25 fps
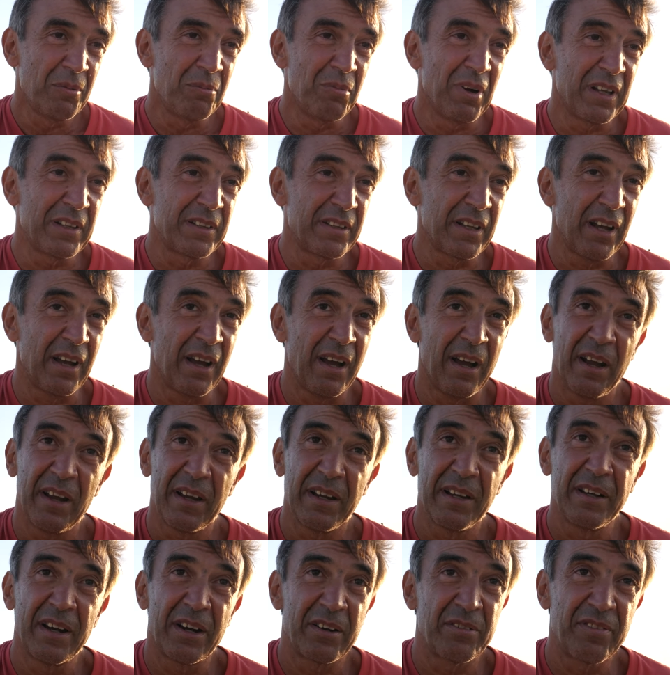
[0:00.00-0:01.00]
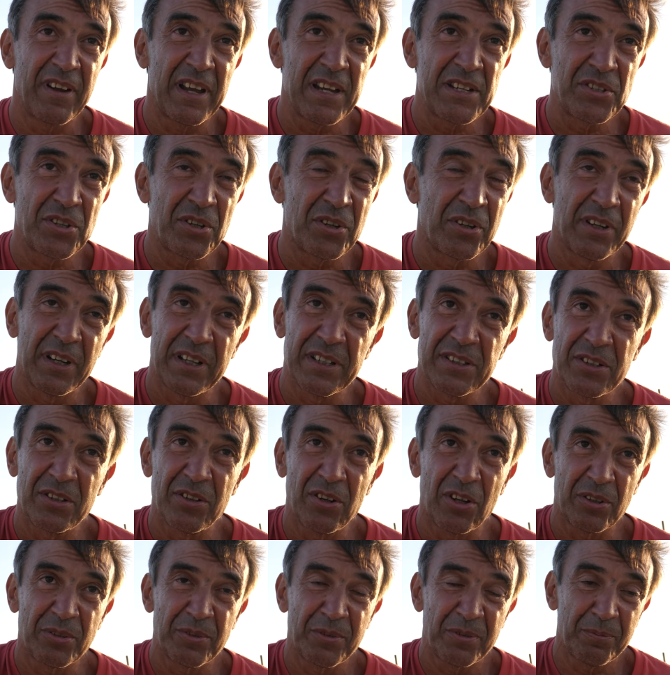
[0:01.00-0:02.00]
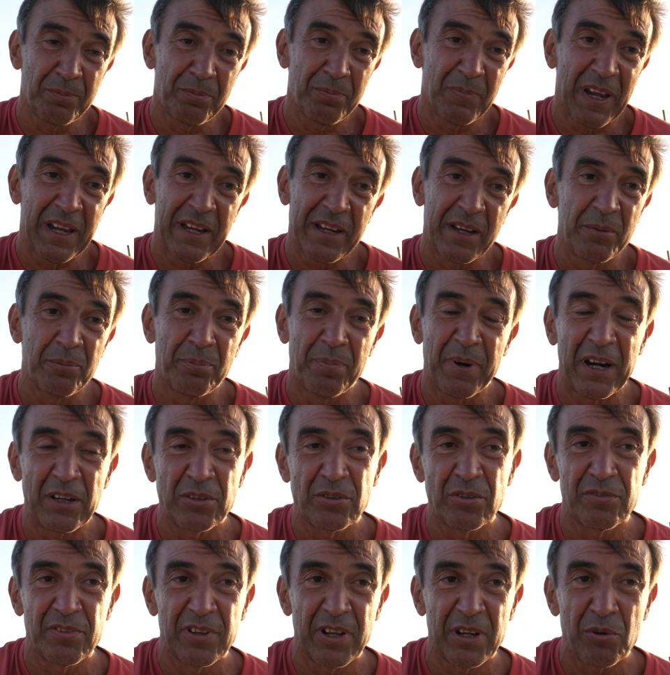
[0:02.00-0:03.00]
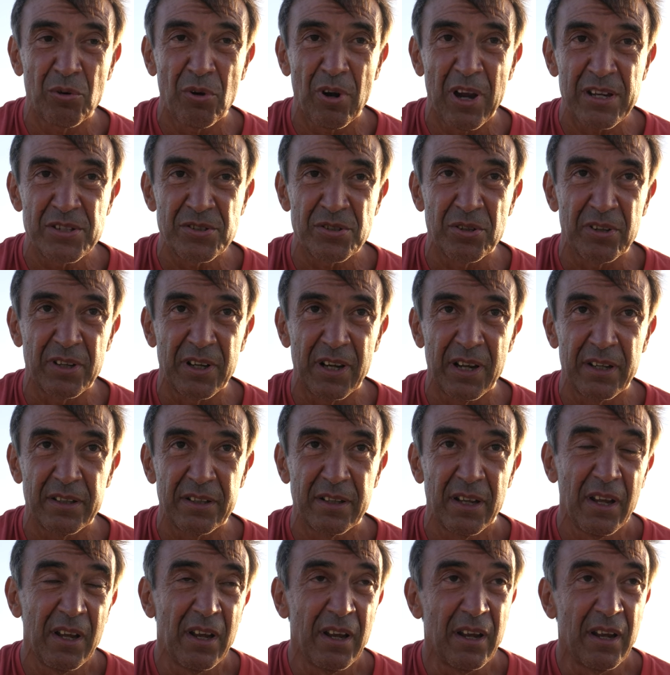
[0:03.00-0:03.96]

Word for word: but uh, innervation is not making part of the equation yet.